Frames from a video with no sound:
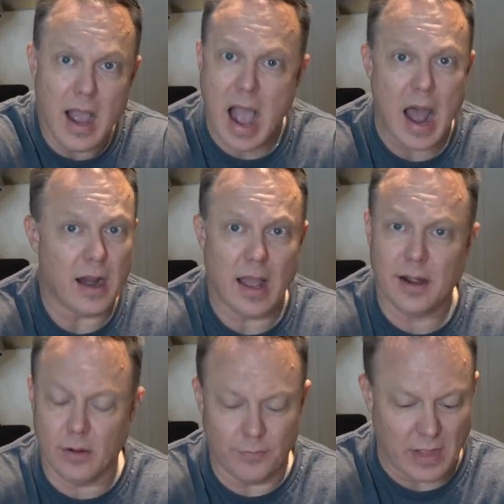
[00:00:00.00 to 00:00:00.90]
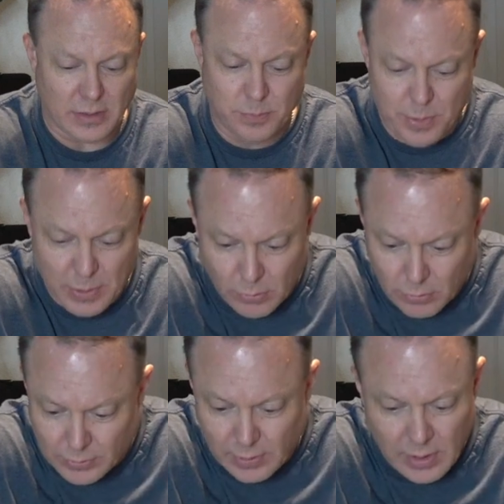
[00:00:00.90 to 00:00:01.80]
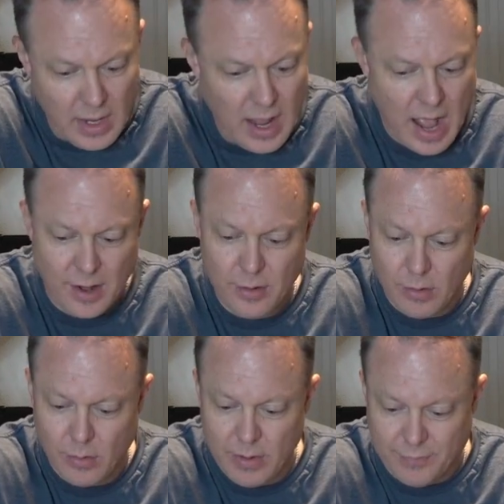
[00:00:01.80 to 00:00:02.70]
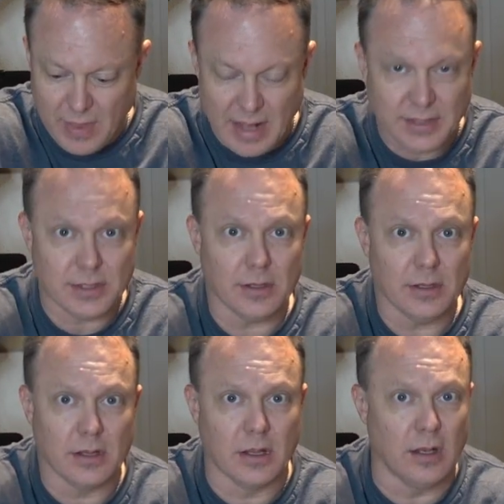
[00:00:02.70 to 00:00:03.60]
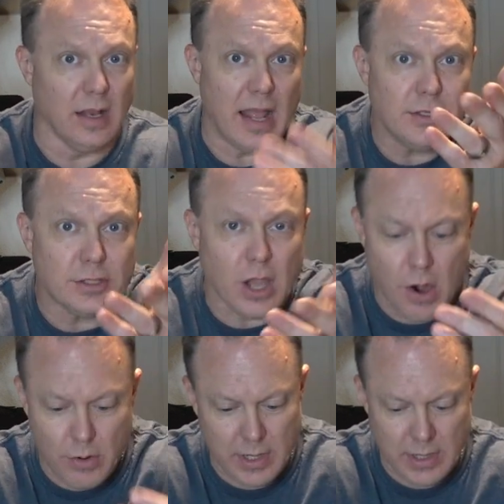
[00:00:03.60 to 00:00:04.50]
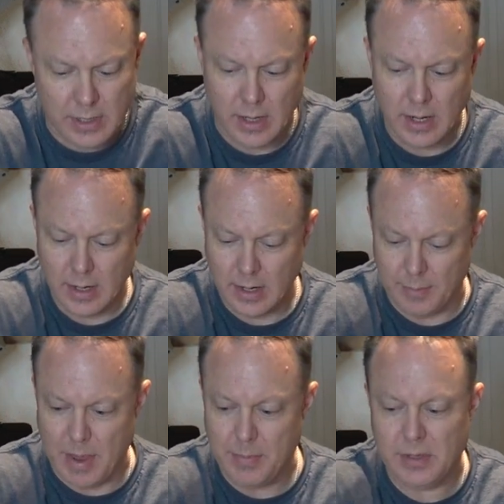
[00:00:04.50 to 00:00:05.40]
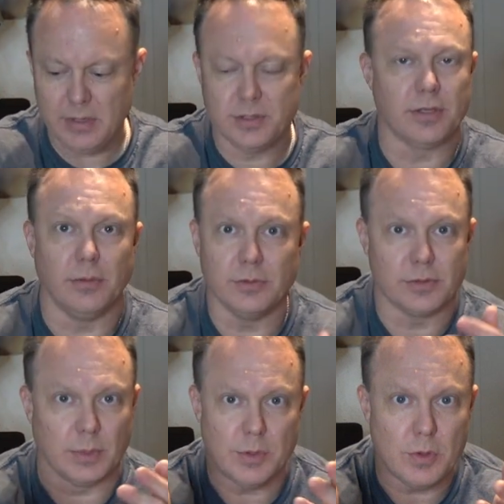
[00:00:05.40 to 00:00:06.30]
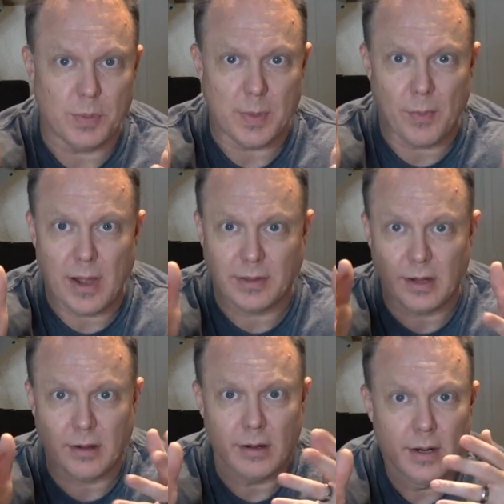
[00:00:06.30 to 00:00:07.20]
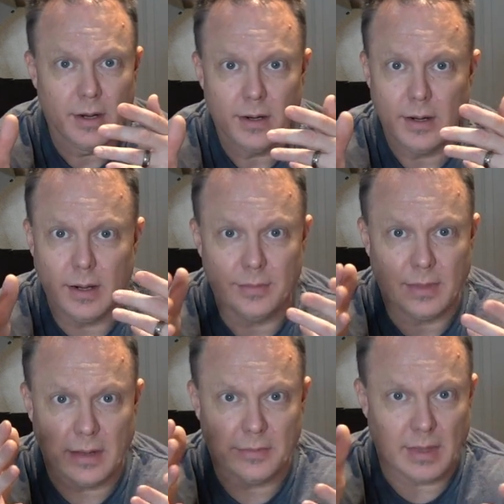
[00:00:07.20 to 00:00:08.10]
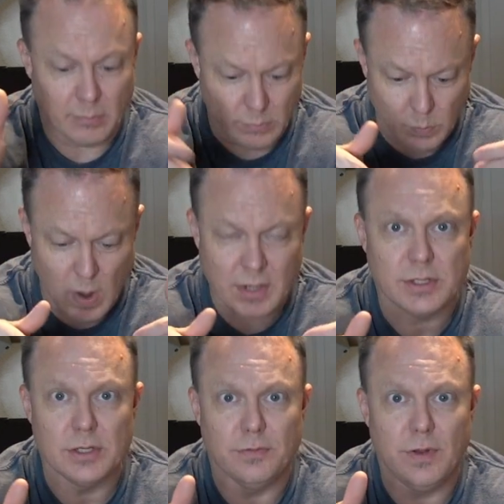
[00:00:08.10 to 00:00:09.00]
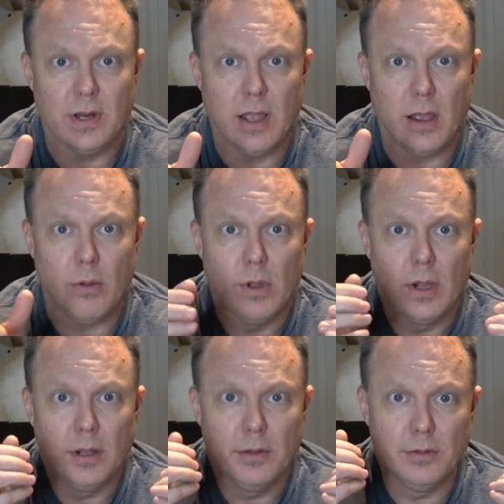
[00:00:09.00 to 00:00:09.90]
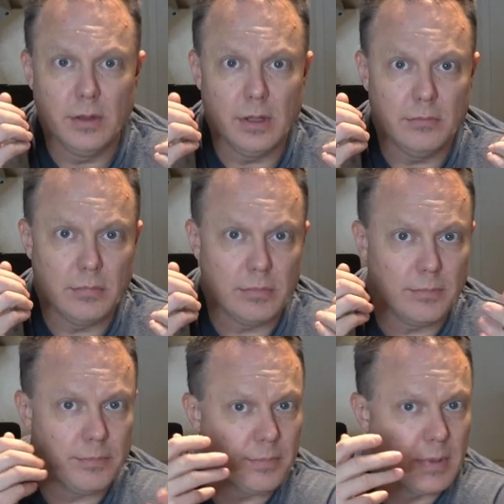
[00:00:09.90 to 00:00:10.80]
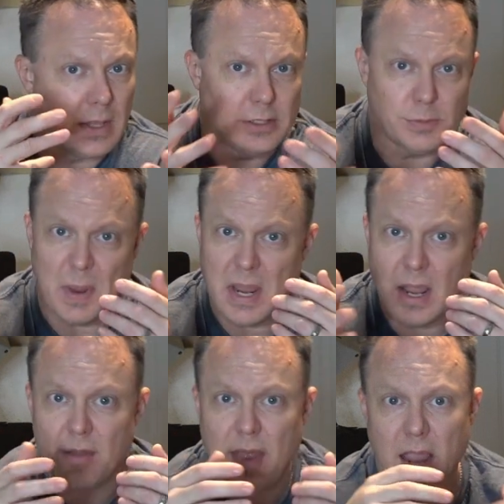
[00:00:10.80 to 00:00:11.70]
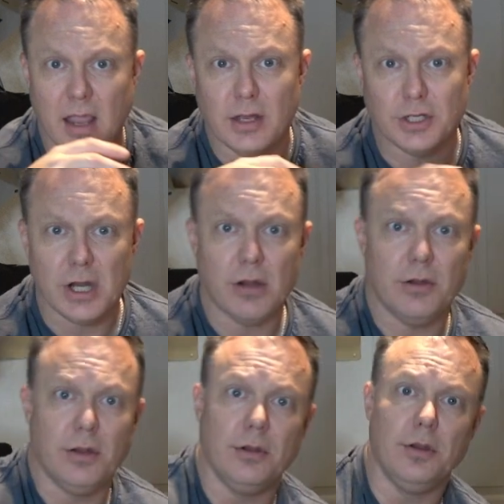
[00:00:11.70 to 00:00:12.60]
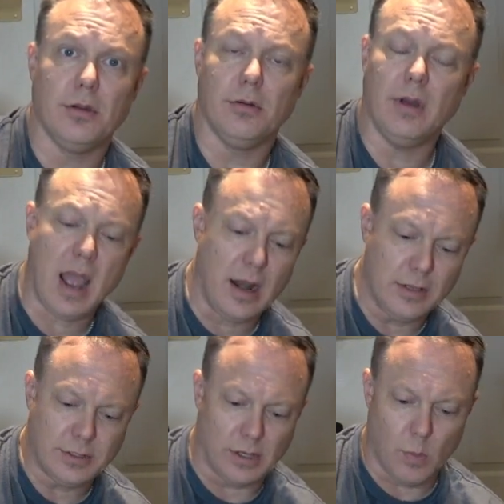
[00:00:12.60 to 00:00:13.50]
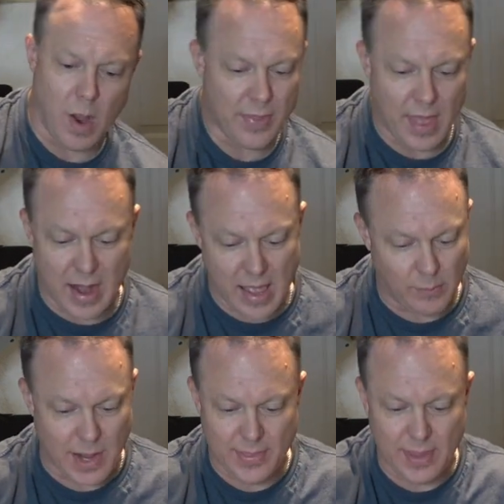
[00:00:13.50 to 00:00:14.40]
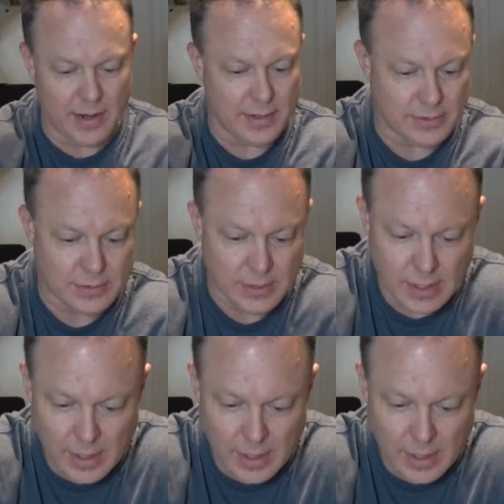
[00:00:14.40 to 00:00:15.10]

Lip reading: I don't know if that's build. I don't know if that's lens coating. Maybe some of you people out there that would watch this video can speak on that, can share your knowledge on why that is.